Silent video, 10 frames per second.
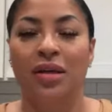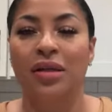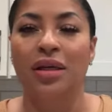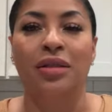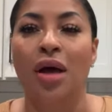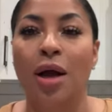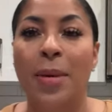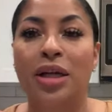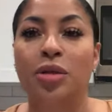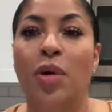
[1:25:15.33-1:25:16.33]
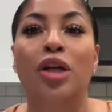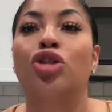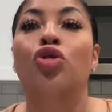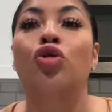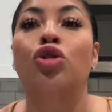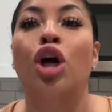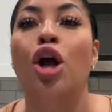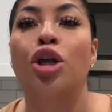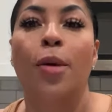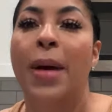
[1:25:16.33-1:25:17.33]
let talk about you right. Soon you
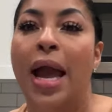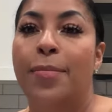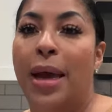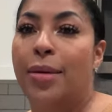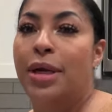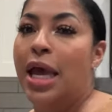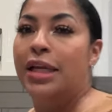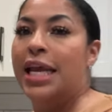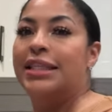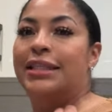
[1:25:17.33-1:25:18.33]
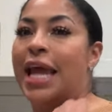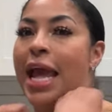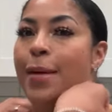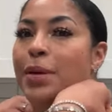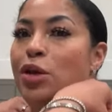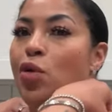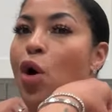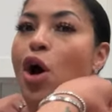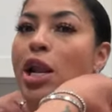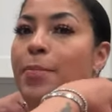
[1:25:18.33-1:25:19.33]
turn your back, baby. They stabbing you
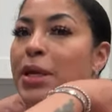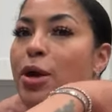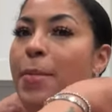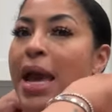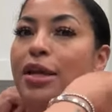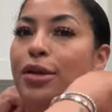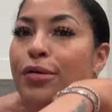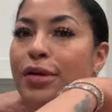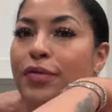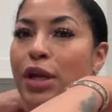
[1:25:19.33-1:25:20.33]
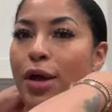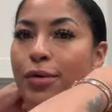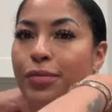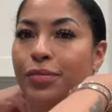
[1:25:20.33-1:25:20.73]
all up in your back and you don't even know.